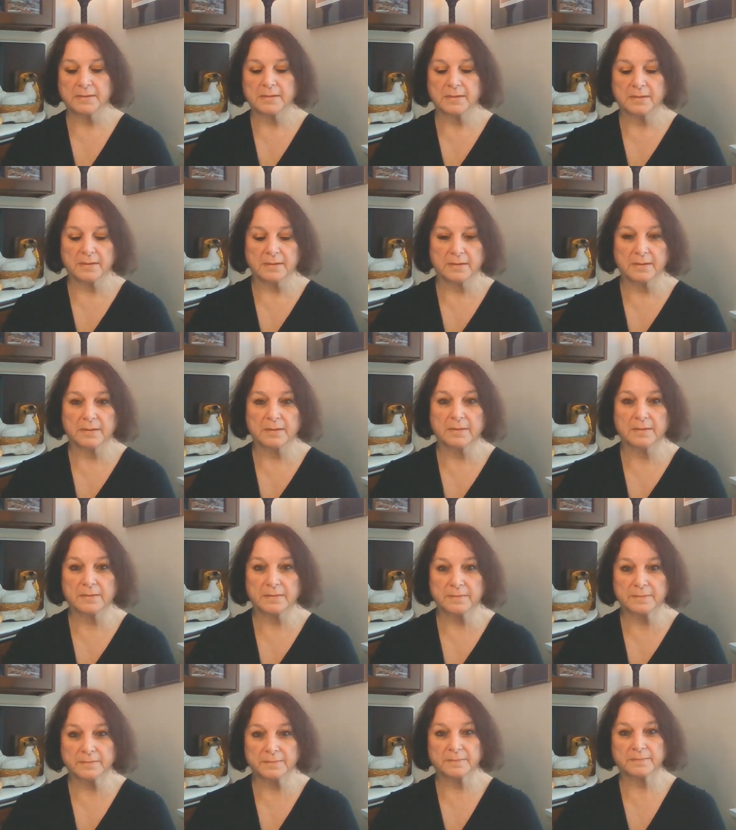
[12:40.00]

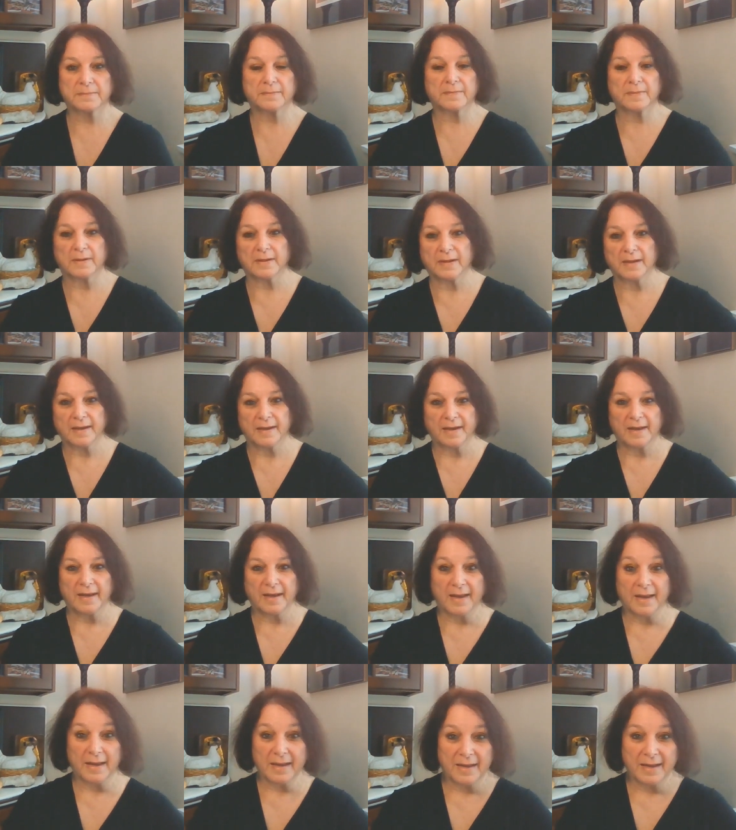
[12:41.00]

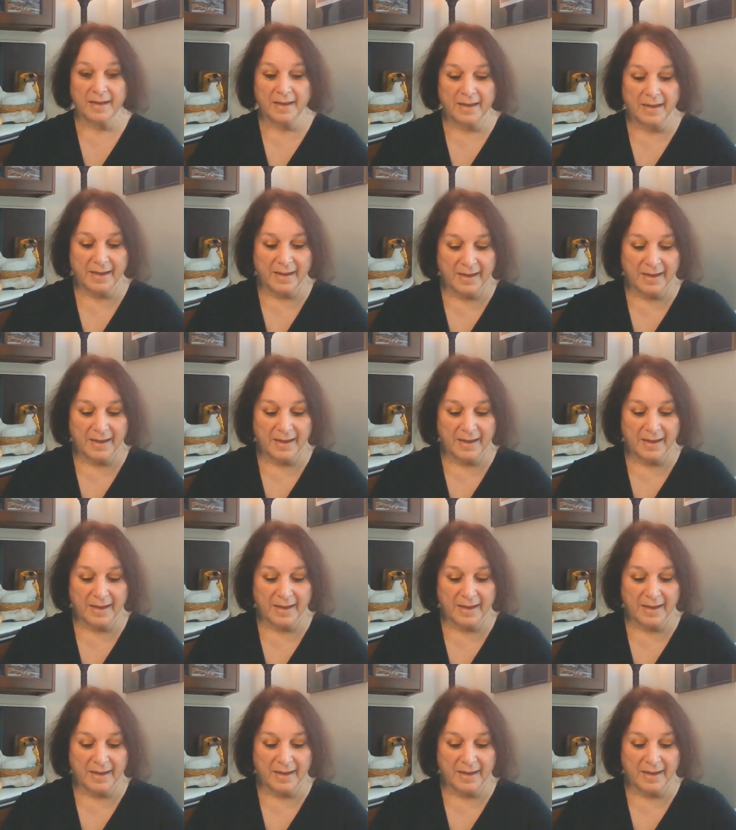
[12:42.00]
No one is speaking in this clip.